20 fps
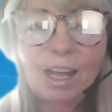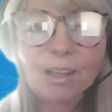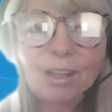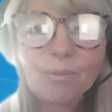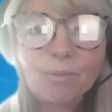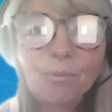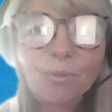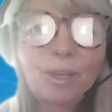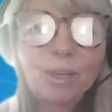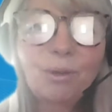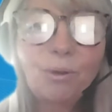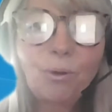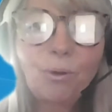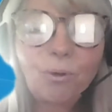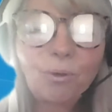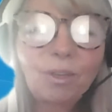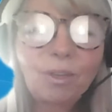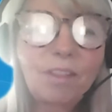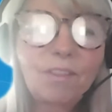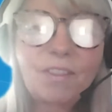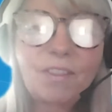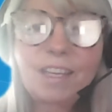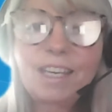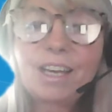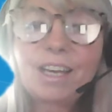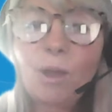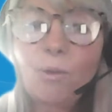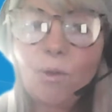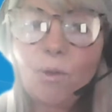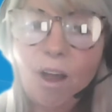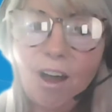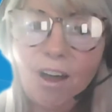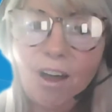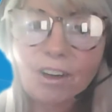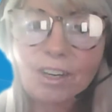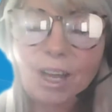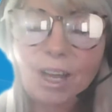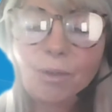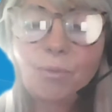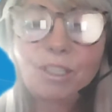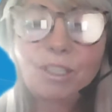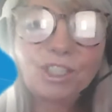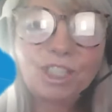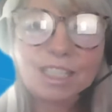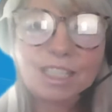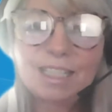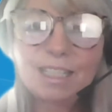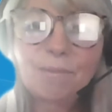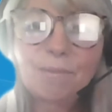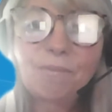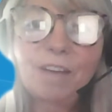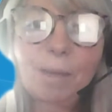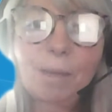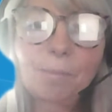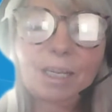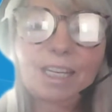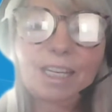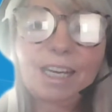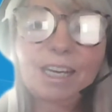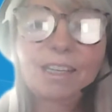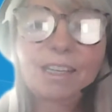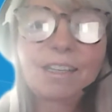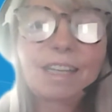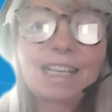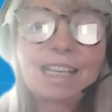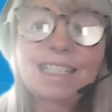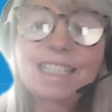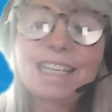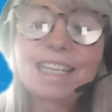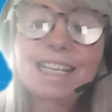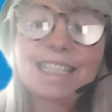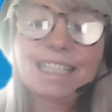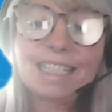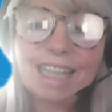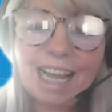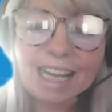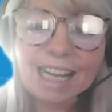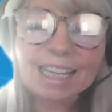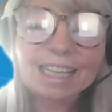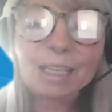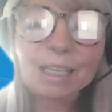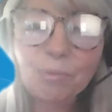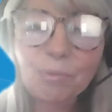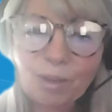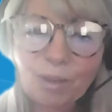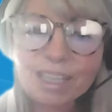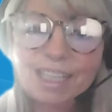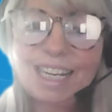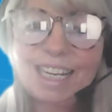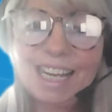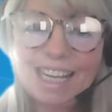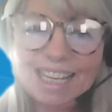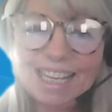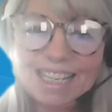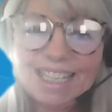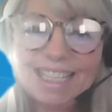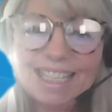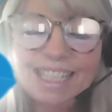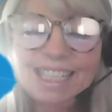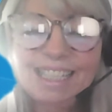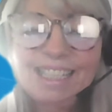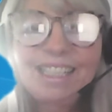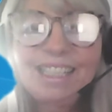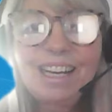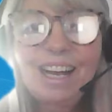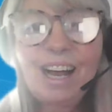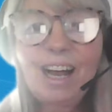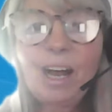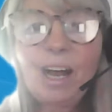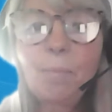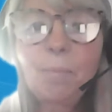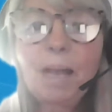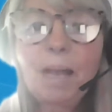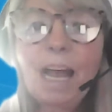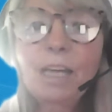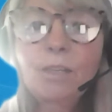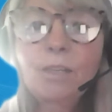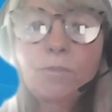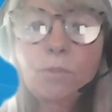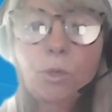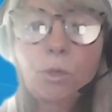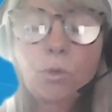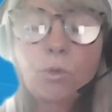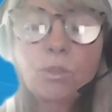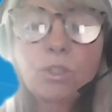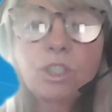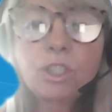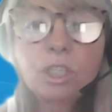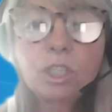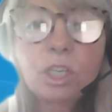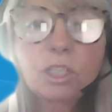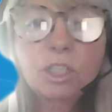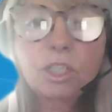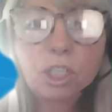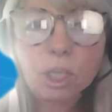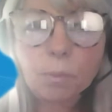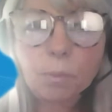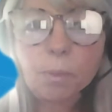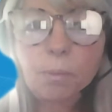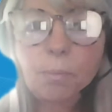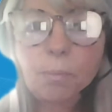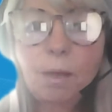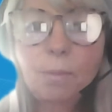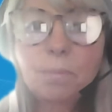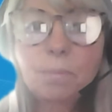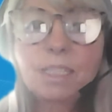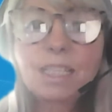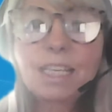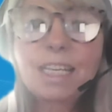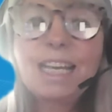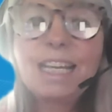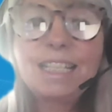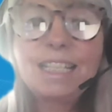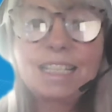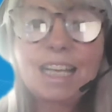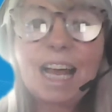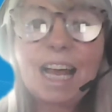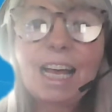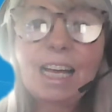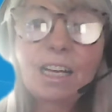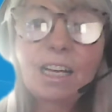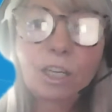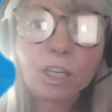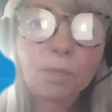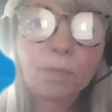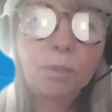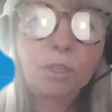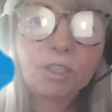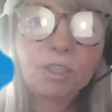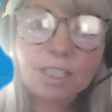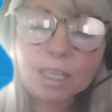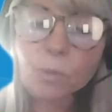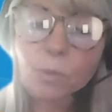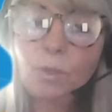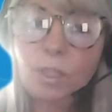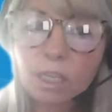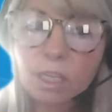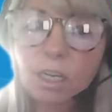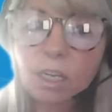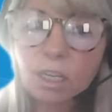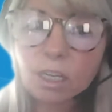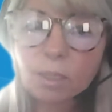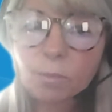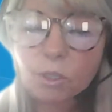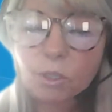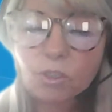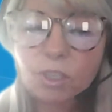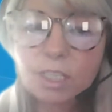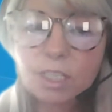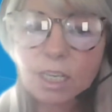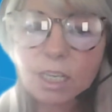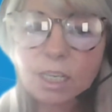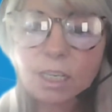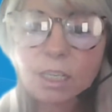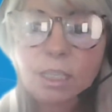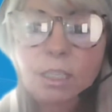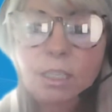we call the Ohana, which is the family, and that's exactly what it is. And of course, Supermums is a community within a community.